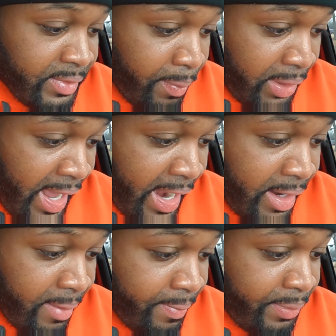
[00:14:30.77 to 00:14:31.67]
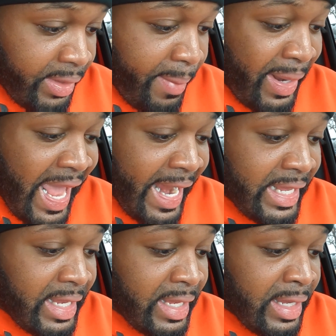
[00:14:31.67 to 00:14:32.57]
the Platinum, the
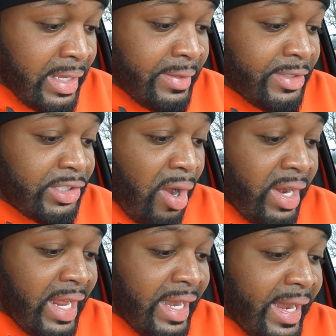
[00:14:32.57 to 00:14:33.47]
Platty, starting at